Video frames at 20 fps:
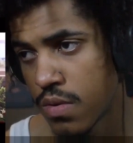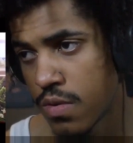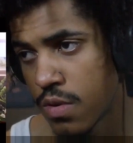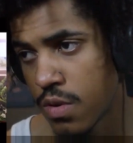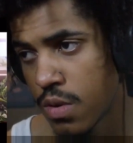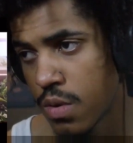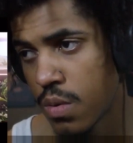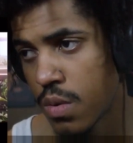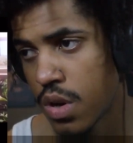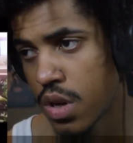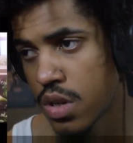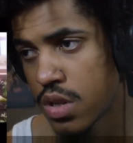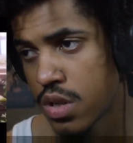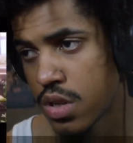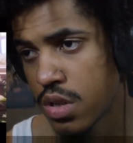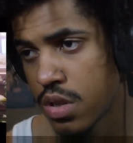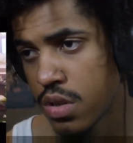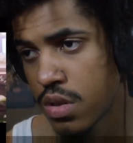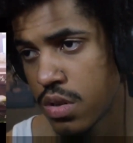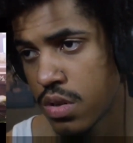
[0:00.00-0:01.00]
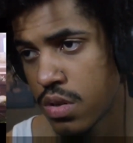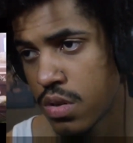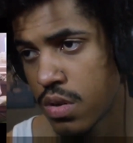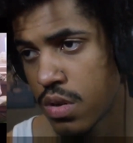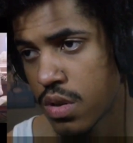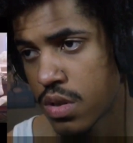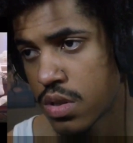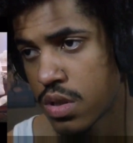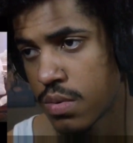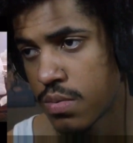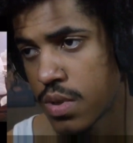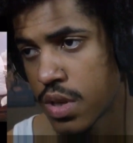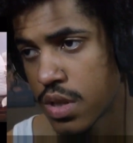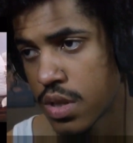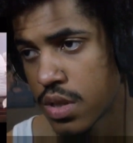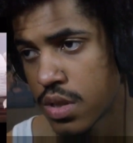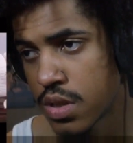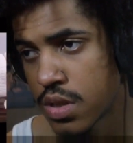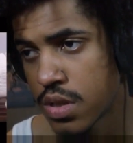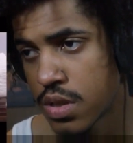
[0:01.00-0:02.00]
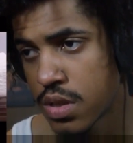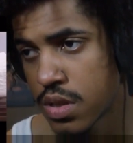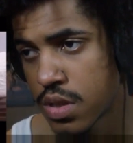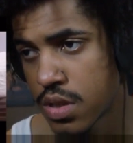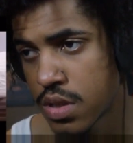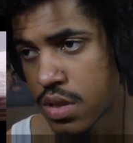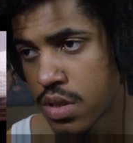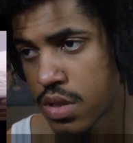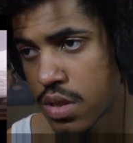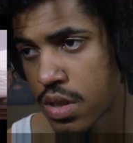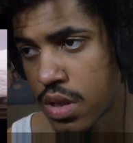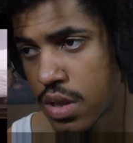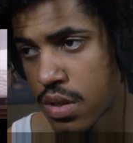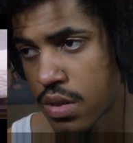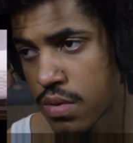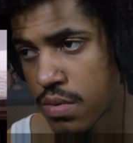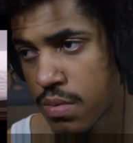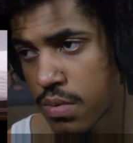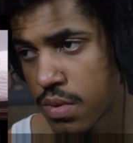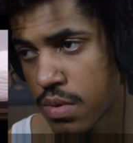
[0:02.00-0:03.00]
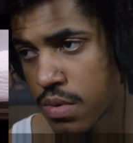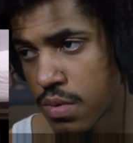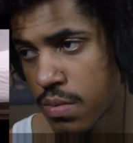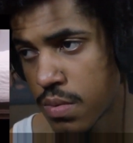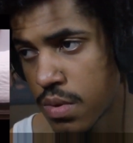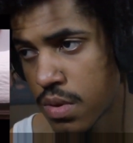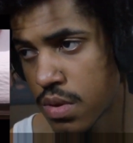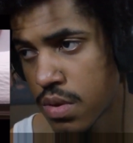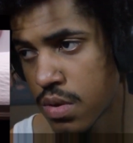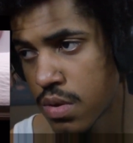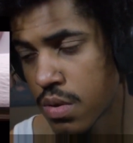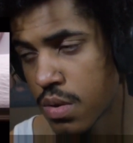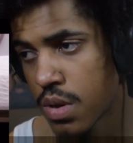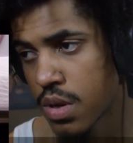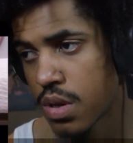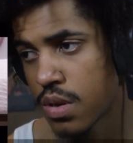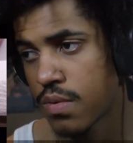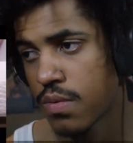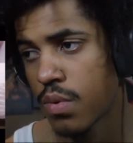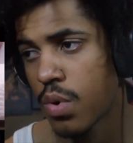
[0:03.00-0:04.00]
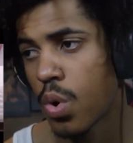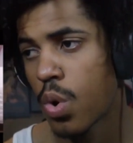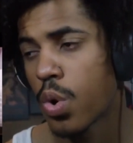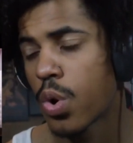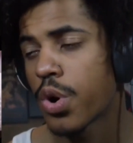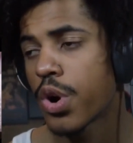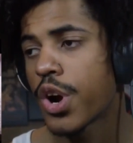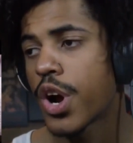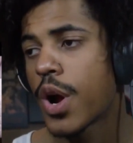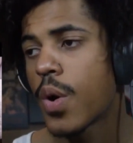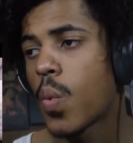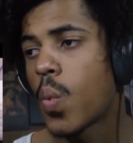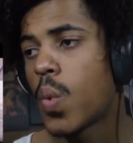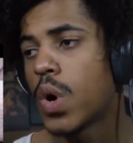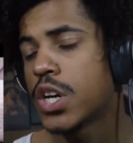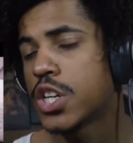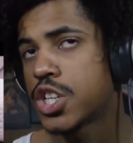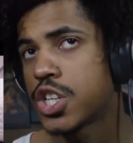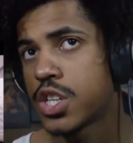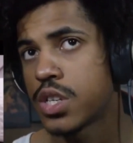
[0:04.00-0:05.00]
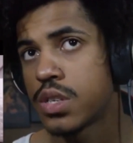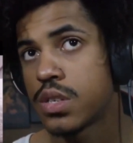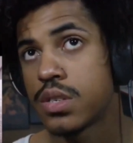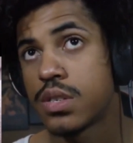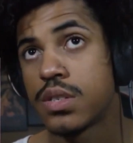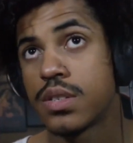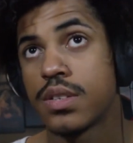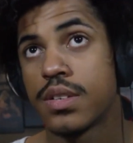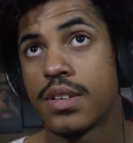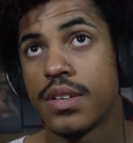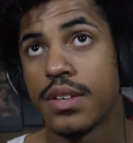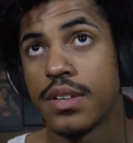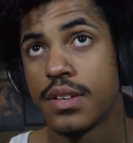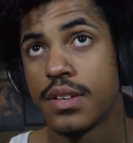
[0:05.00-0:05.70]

If you're watching, you're subject to sentiment, piece of creative, or wishes.